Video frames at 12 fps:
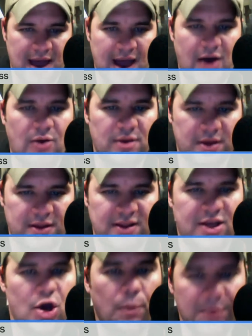out in
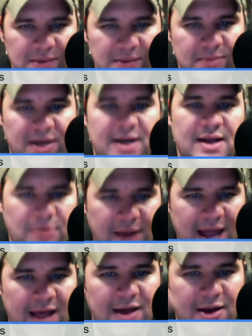the open, but in
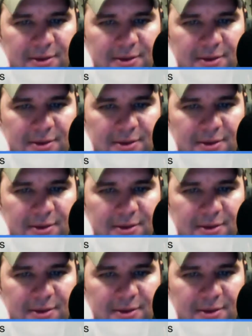reality,